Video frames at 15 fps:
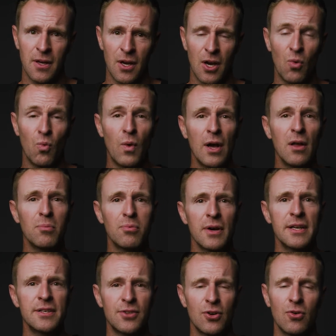A
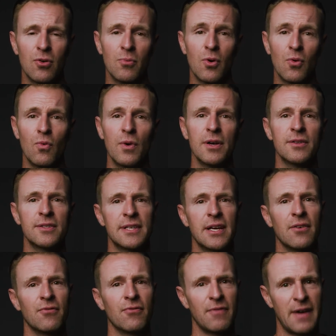well-priced home will sell
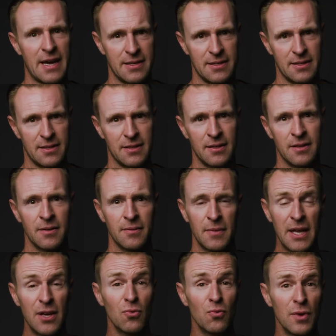fast,
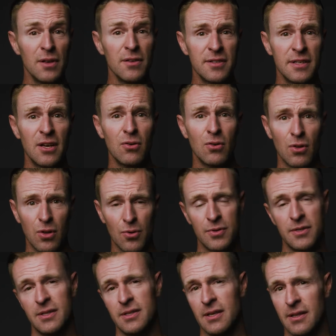and it will sell close
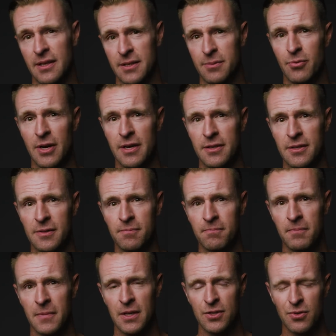to list price.
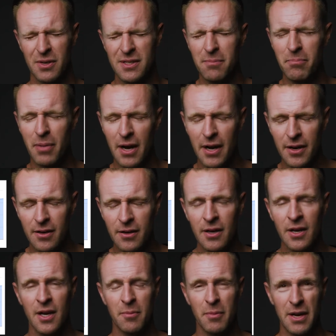So as a buyer,
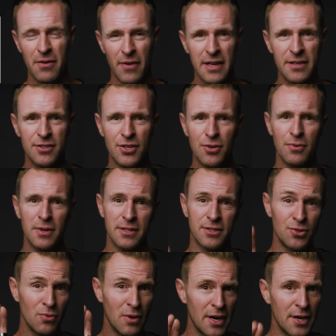my advice to you is
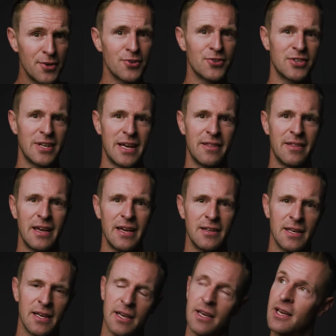to understand that,
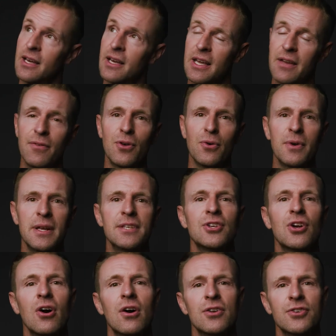even though it is
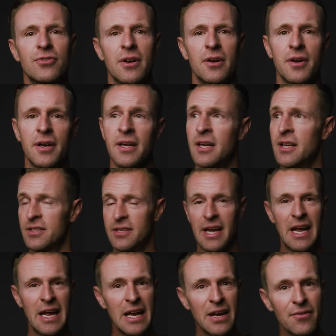contrary to
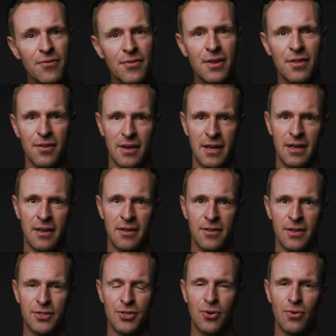everything
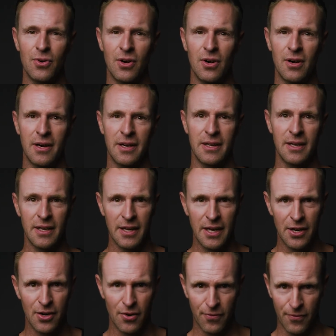that's going on
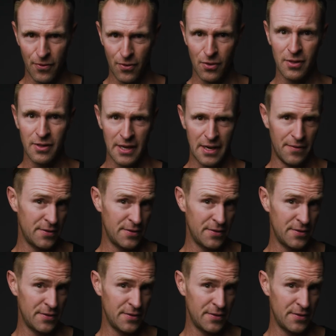in our full life